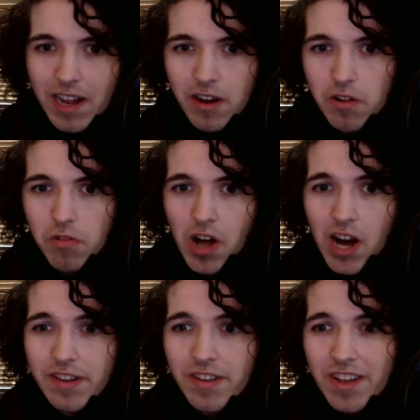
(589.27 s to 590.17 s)
a
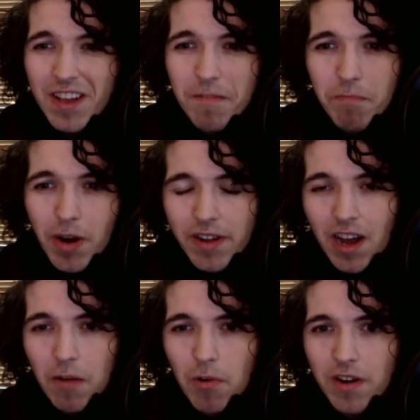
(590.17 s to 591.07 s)
lot, but
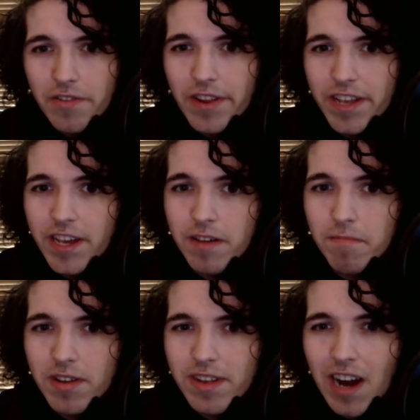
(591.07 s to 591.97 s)
I want to see
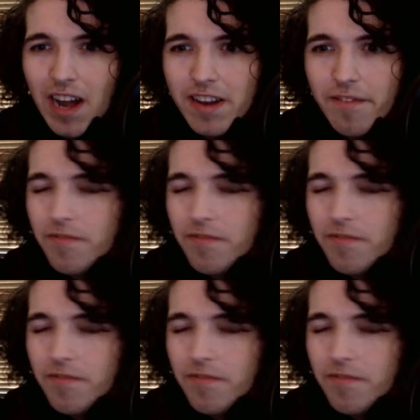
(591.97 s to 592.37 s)
him kind of